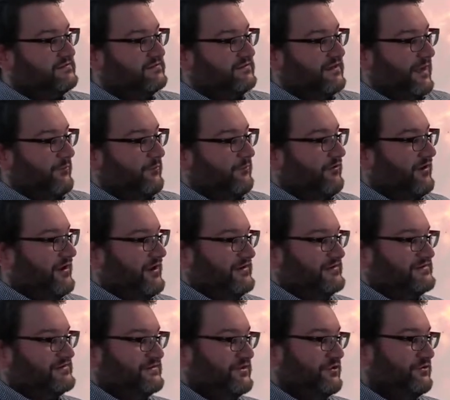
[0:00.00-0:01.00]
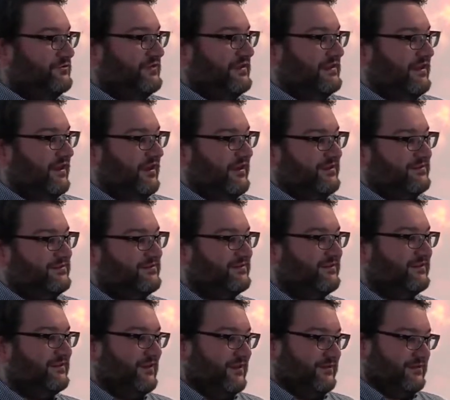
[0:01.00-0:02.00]
gamma rays, UV light,
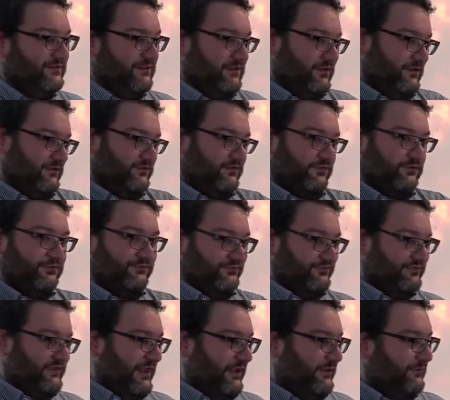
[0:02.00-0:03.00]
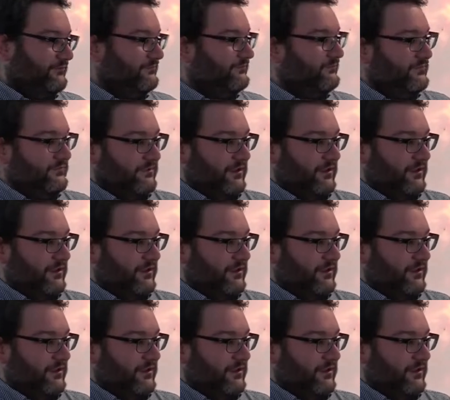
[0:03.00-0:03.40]
and as it cools down,